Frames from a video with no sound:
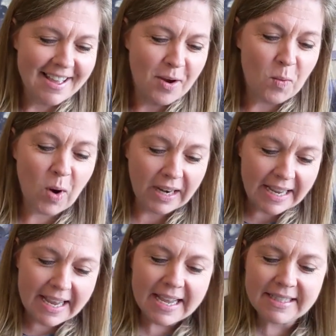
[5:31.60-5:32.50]
What
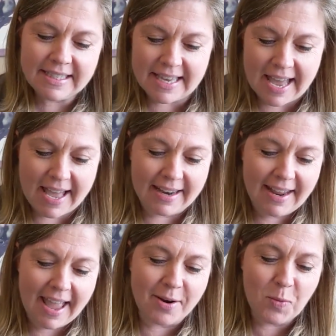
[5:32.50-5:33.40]
he had
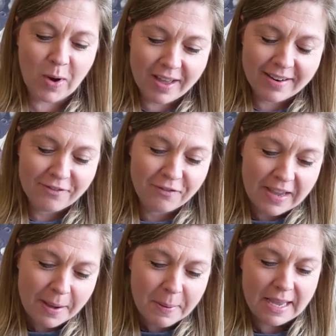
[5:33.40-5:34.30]
said and what
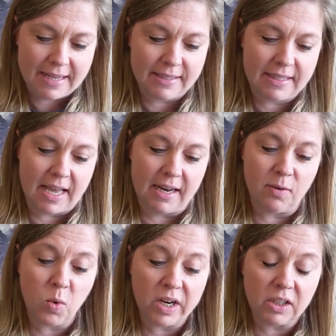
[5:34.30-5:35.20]
Phoebe had said
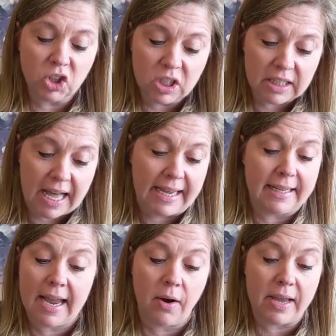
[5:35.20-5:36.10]
and what he looked like
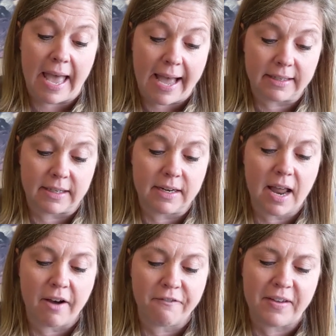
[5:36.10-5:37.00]
and how he acted and
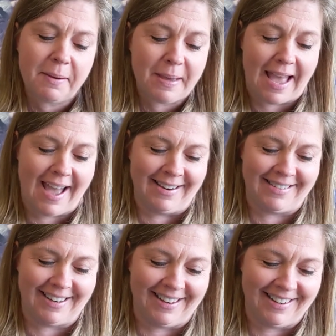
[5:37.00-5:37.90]
how Phoebe
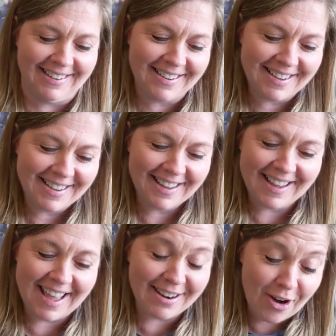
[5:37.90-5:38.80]
acted.
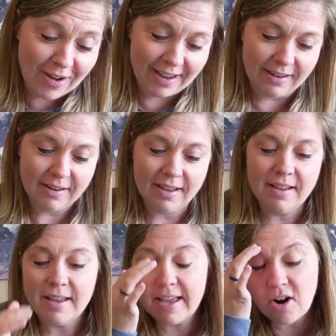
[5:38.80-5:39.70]
And on
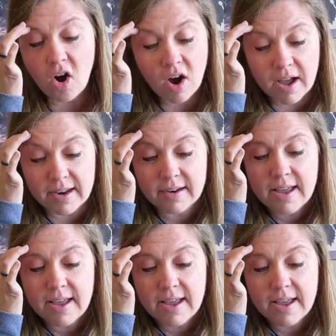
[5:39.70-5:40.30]
and on.